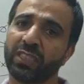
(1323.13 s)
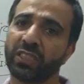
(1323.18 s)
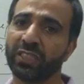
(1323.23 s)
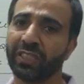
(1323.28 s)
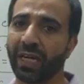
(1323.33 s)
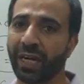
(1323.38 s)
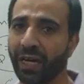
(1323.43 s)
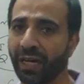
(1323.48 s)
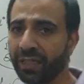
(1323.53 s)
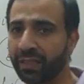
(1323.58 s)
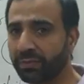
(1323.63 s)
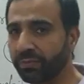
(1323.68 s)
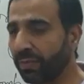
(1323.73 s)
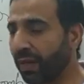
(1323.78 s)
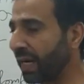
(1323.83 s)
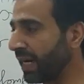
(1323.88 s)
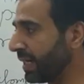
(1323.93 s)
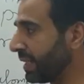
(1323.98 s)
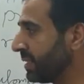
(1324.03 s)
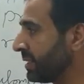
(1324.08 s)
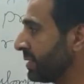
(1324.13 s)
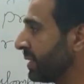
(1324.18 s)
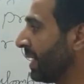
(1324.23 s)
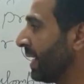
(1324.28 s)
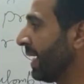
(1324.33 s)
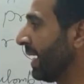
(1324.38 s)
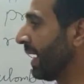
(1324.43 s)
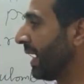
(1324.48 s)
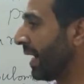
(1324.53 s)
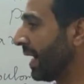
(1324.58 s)
charged bodies
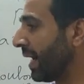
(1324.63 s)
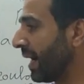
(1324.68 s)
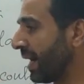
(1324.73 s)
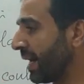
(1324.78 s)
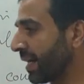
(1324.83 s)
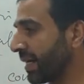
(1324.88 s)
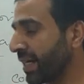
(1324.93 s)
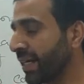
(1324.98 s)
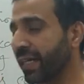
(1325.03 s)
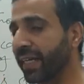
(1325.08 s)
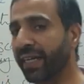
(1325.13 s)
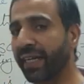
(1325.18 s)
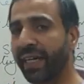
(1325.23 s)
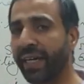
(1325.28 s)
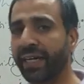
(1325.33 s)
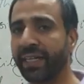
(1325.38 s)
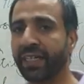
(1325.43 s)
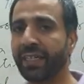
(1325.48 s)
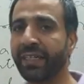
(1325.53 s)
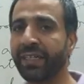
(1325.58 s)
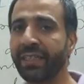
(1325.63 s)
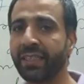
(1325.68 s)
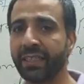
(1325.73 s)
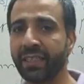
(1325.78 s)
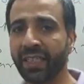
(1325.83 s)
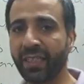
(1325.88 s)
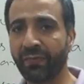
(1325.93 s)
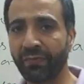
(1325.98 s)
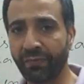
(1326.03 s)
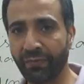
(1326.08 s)
are greatly
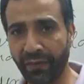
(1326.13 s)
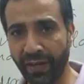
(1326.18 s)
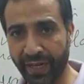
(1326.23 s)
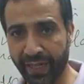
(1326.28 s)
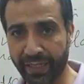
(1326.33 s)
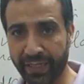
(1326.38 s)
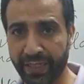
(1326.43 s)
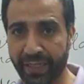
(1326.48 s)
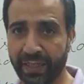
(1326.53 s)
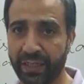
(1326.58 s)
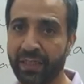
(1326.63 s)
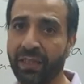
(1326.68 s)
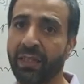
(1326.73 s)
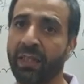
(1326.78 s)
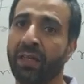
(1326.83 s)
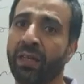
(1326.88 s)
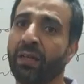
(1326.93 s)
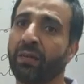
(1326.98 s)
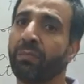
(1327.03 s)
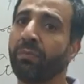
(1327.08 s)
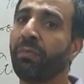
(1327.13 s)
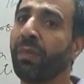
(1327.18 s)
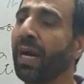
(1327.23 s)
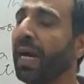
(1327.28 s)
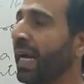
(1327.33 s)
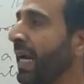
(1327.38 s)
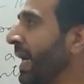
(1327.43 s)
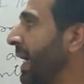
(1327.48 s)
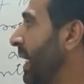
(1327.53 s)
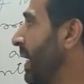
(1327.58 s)
affected
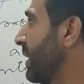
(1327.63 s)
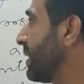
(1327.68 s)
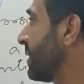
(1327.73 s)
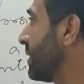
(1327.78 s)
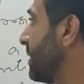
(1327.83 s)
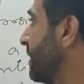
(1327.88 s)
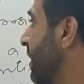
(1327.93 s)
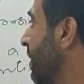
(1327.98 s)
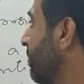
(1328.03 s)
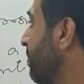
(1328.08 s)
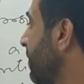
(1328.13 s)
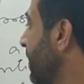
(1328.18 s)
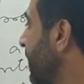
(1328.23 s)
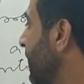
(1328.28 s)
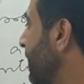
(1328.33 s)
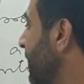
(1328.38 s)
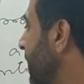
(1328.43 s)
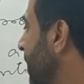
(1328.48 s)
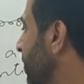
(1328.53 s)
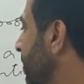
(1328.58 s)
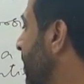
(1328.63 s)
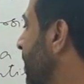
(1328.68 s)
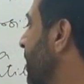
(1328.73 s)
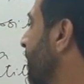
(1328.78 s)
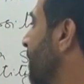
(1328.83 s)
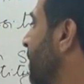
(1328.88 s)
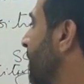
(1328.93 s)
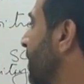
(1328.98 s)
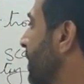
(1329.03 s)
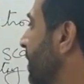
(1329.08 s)
by the medium.
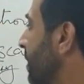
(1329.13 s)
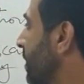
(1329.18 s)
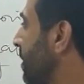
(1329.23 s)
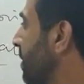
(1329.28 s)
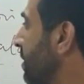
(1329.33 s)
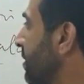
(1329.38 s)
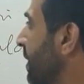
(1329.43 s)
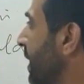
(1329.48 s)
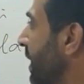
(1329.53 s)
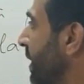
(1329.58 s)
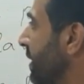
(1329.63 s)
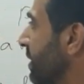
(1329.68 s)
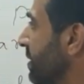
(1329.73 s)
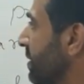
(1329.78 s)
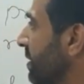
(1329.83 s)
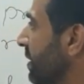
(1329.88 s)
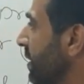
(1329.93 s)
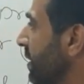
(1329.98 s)
That is